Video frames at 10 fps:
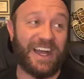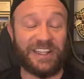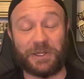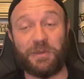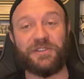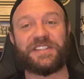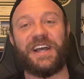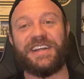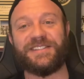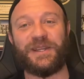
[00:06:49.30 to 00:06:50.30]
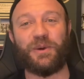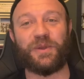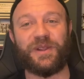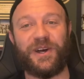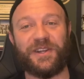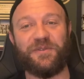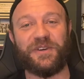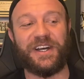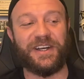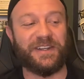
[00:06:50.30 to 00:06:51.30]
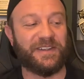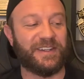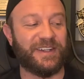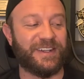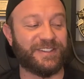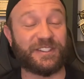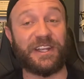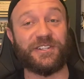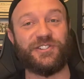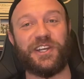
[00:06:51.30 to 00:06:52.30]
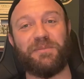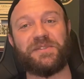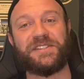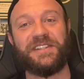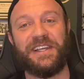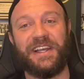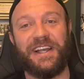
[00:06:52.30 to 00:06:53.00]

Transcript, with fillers: I like most guys, dealt with a lot of uh, uh, scary jumps